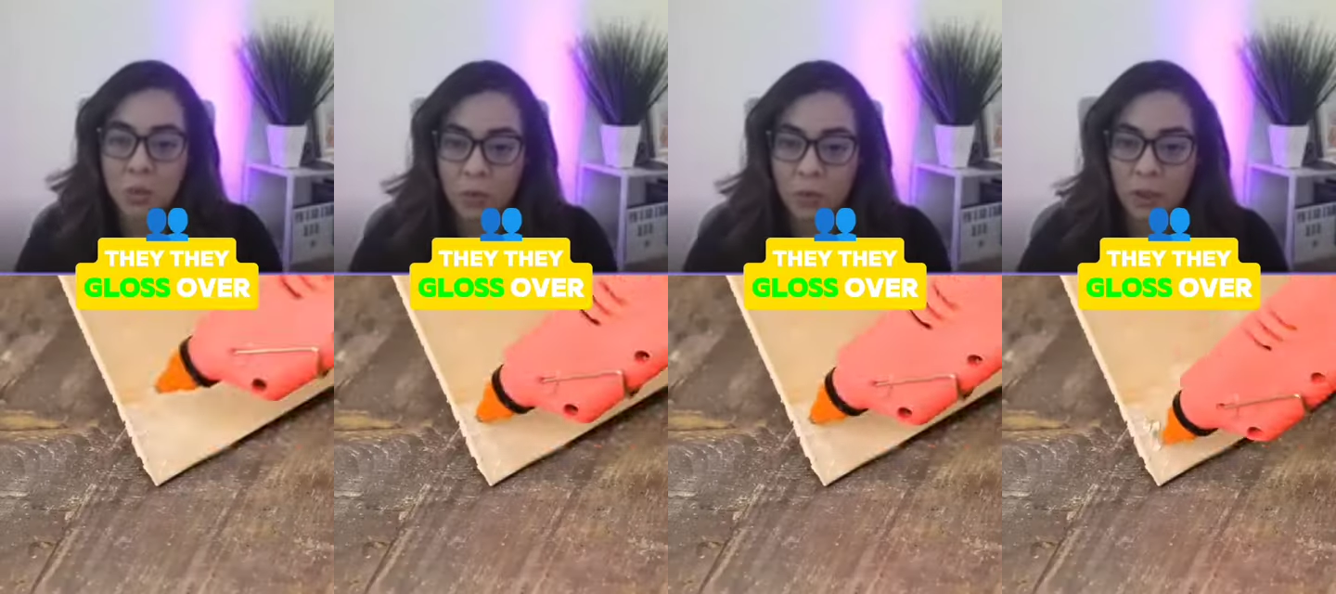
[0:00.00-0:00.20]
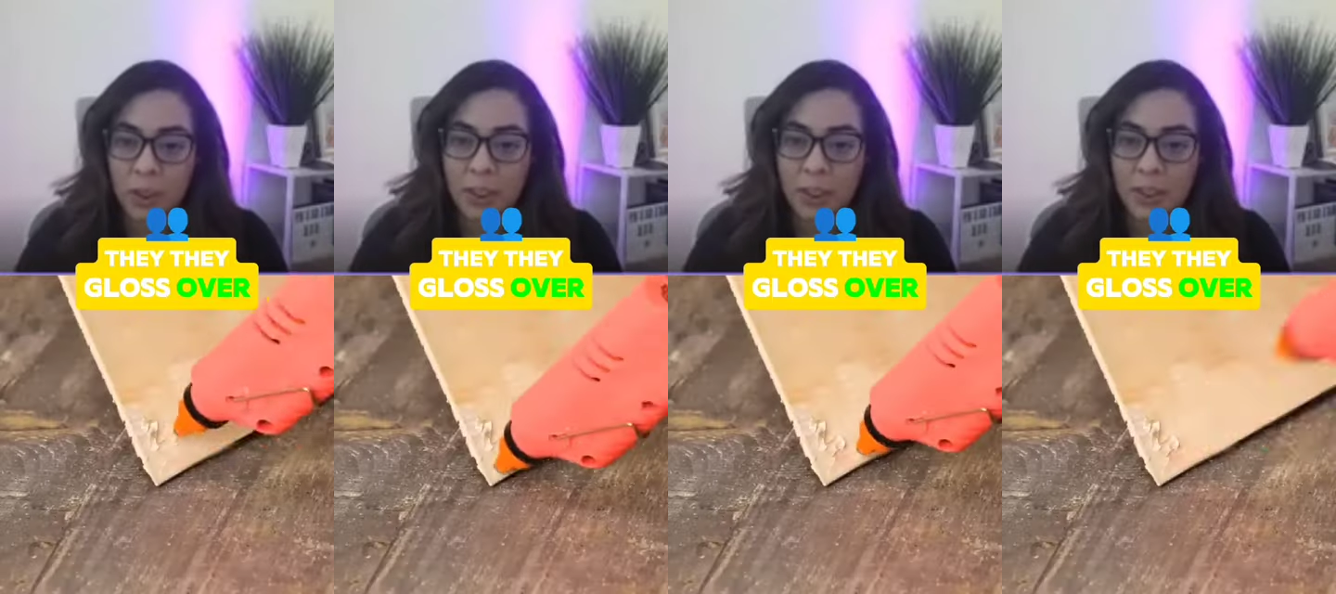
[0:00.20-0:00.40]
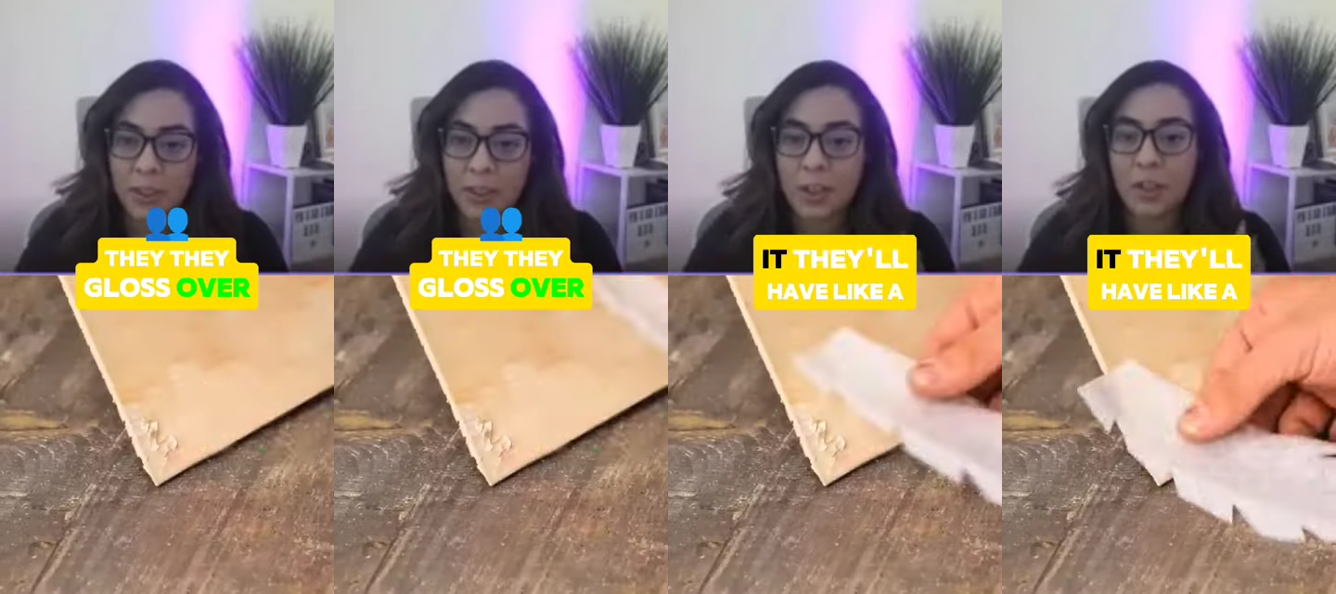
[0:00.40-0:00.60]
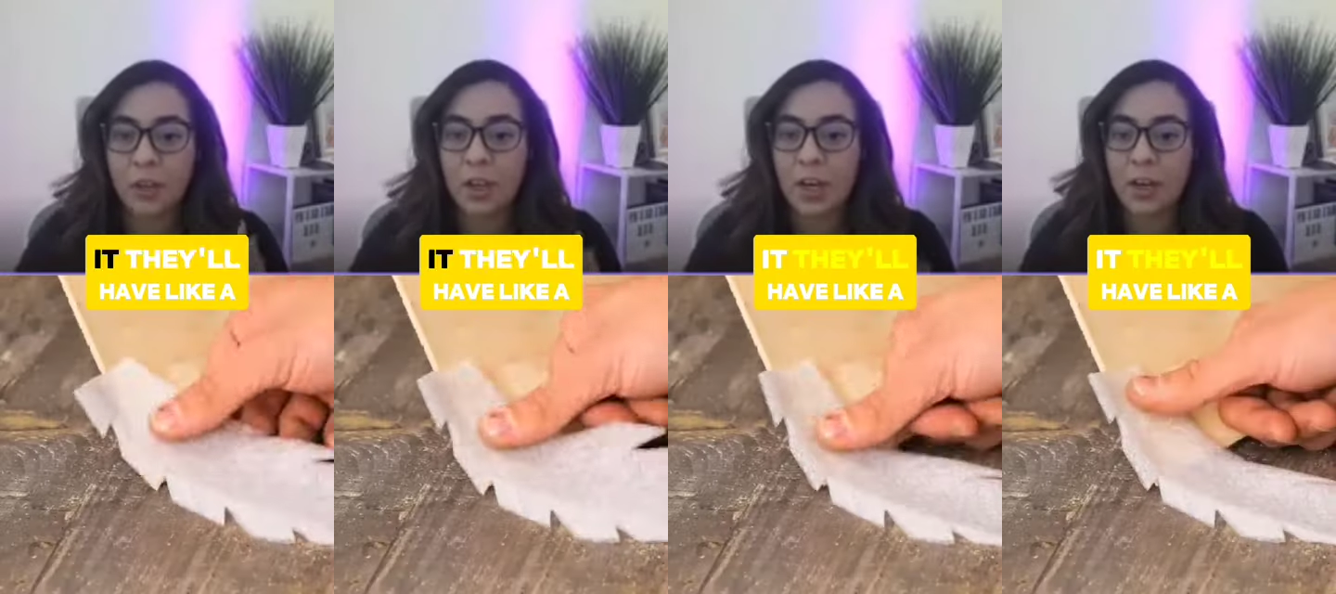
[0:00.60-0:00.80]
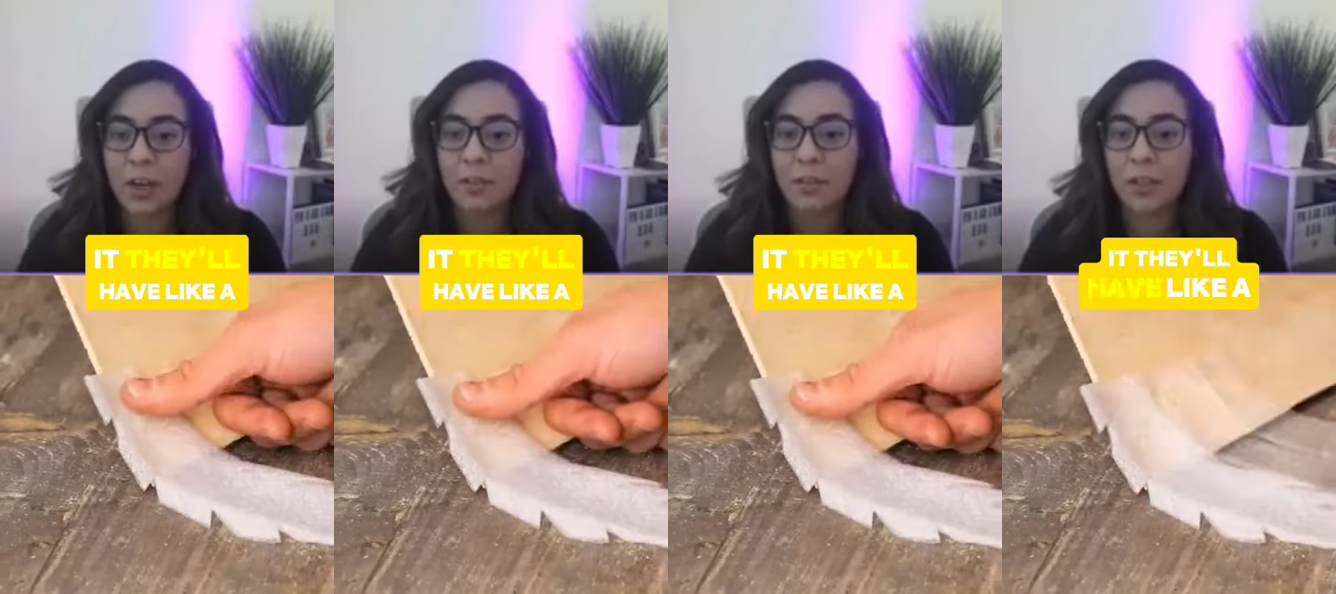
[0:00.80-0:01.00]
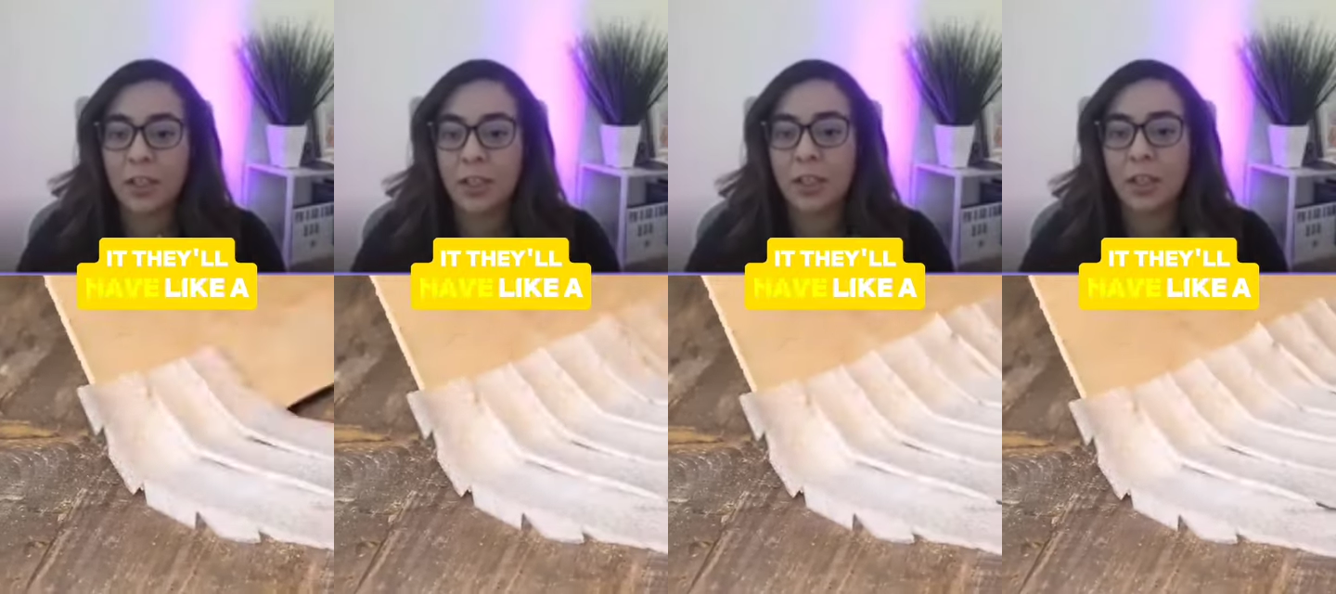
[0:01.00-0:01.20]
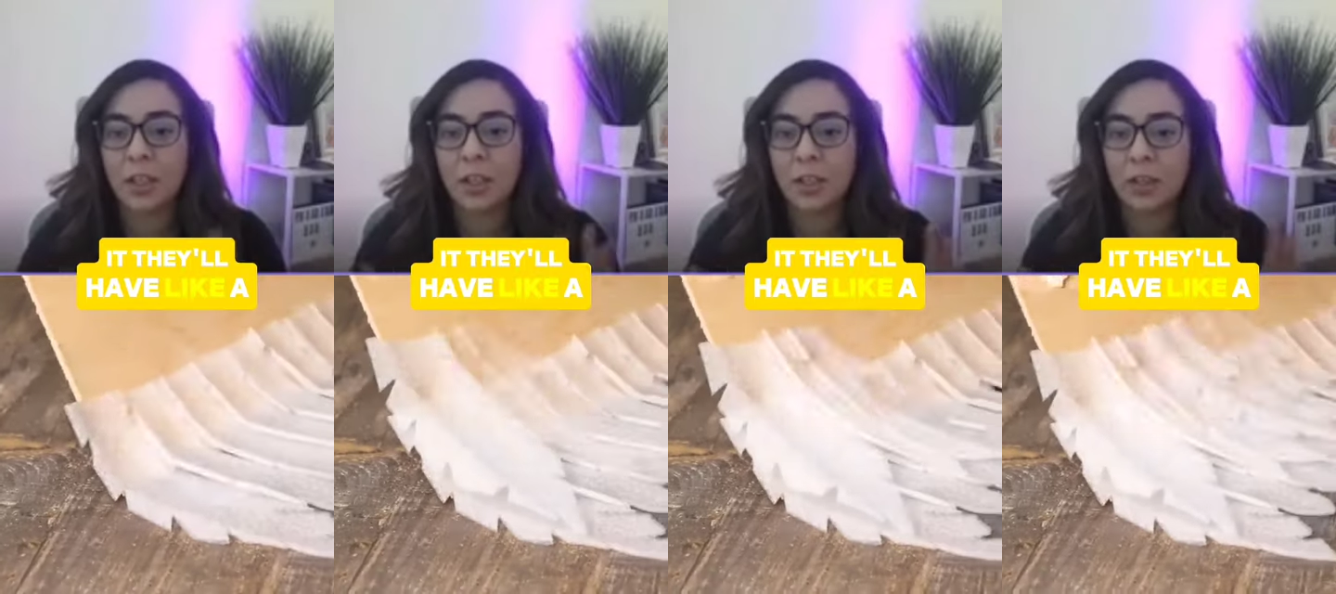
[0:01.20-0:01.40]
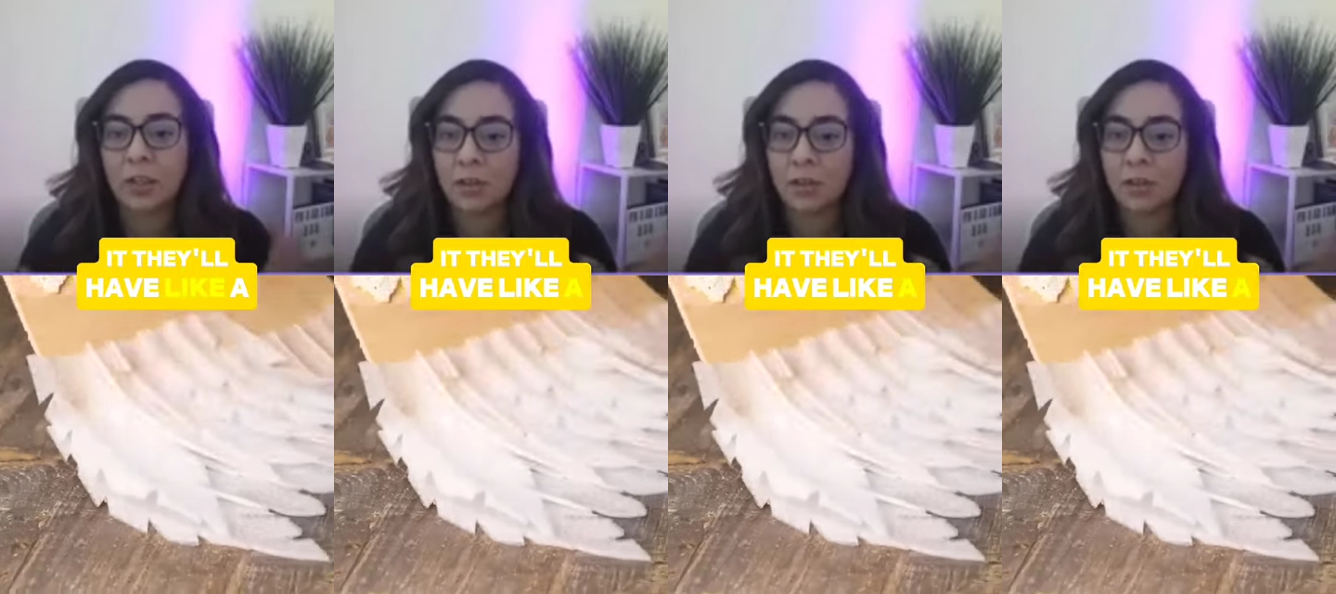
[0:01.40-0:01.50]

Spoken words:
over it. They'll have like